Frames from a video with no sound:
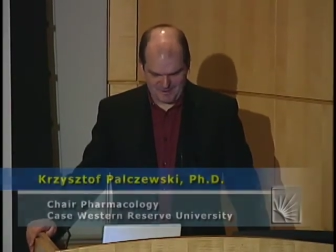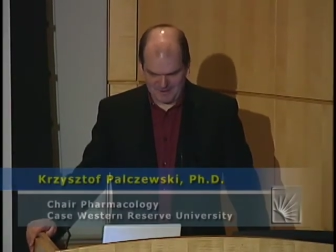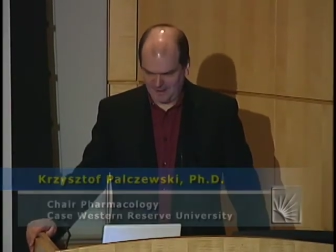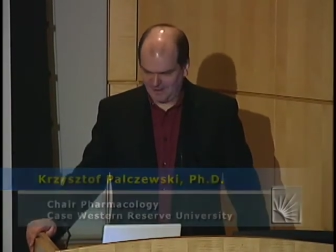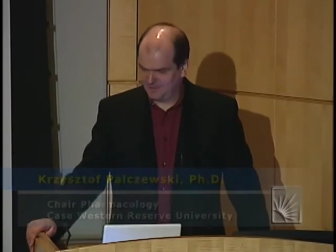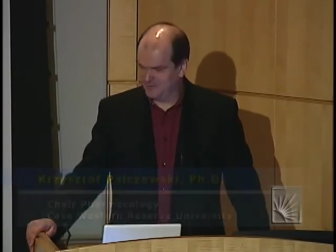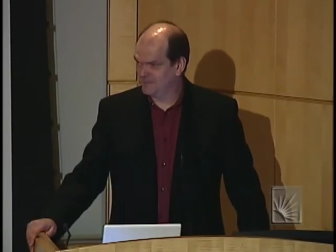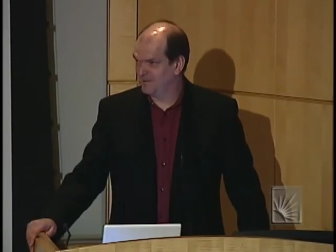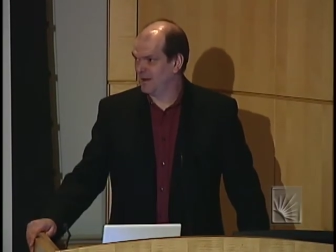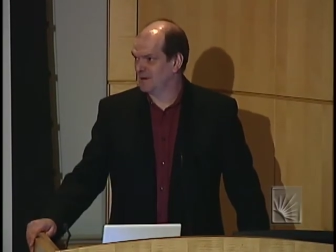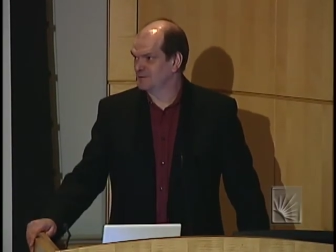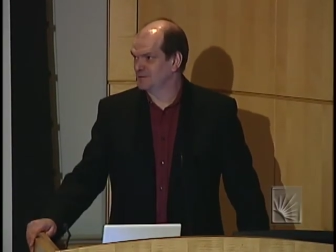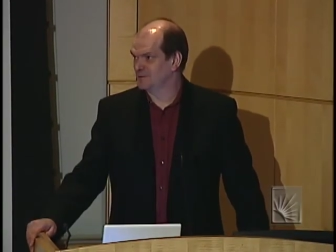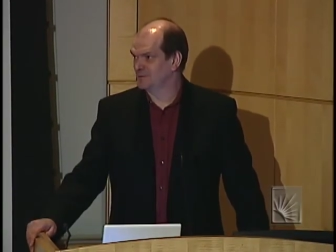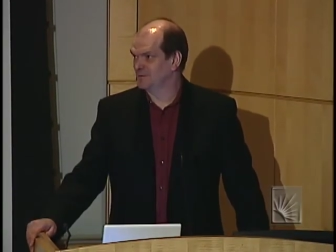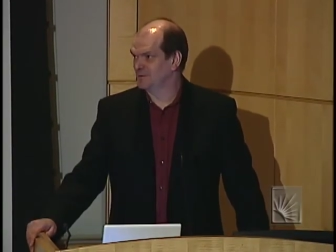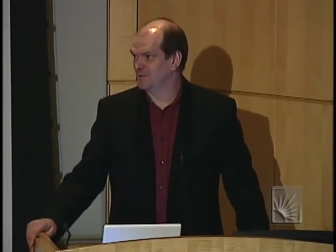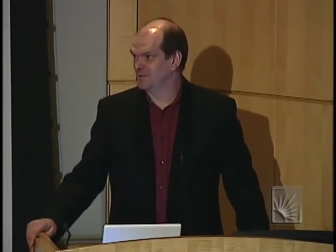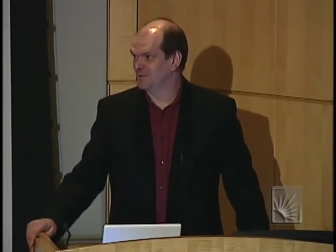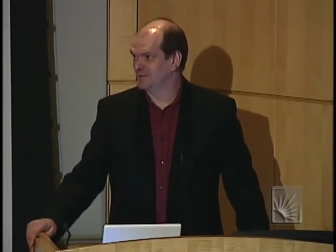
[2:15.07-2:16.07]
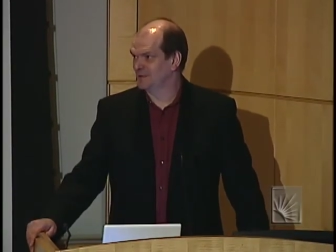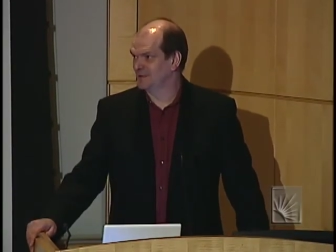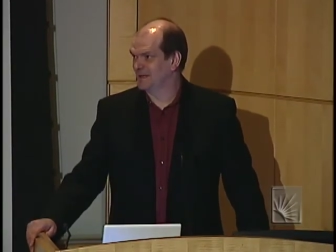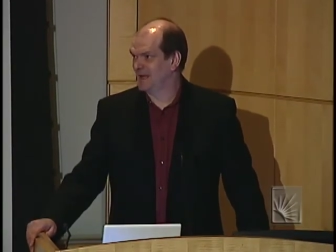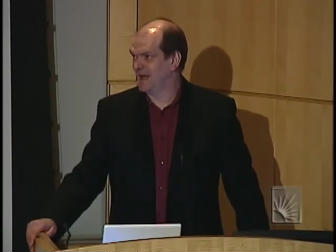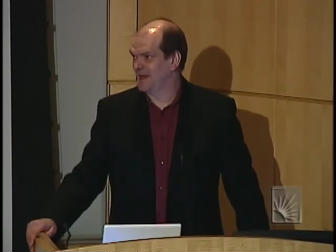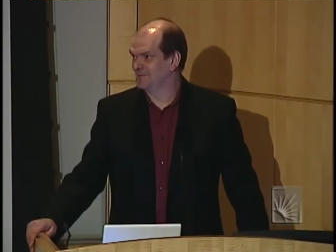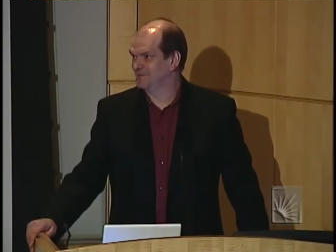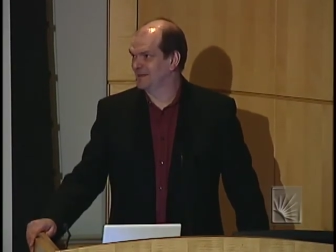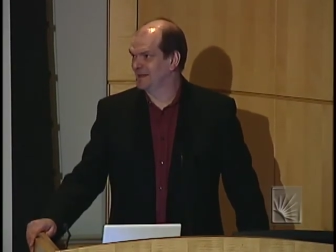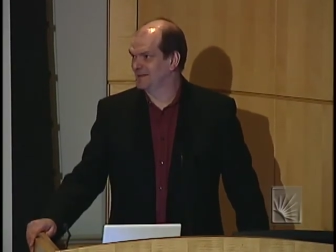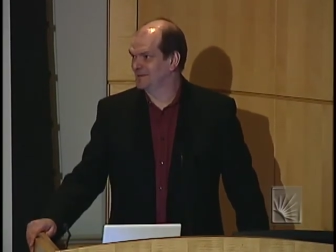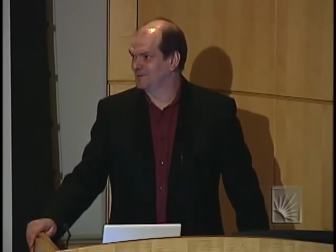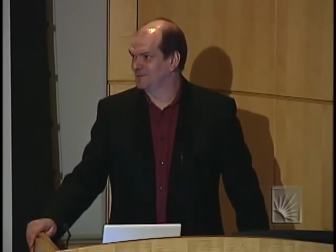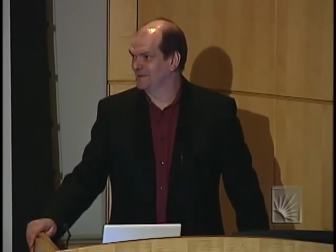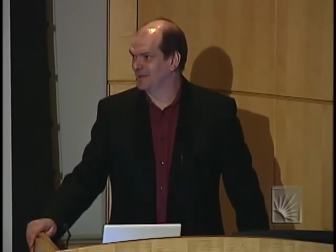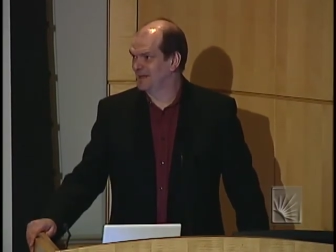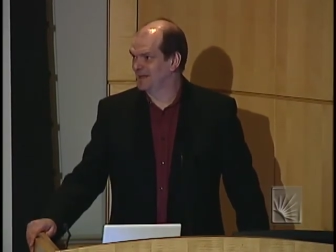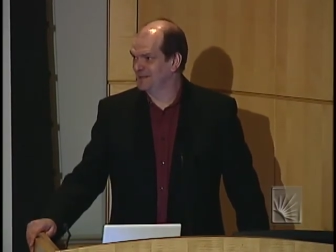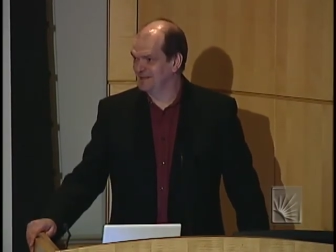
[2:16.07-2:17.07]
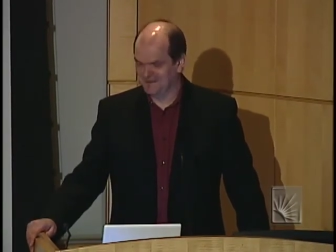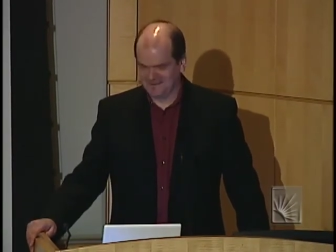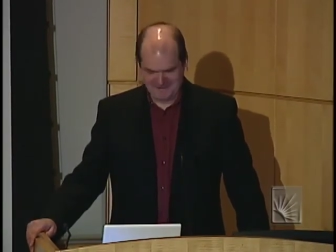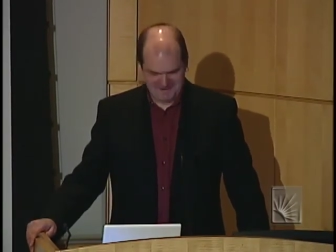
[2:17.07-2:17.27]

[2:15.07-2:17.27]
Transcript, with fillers: Uh, without you, we wouldn't have that today.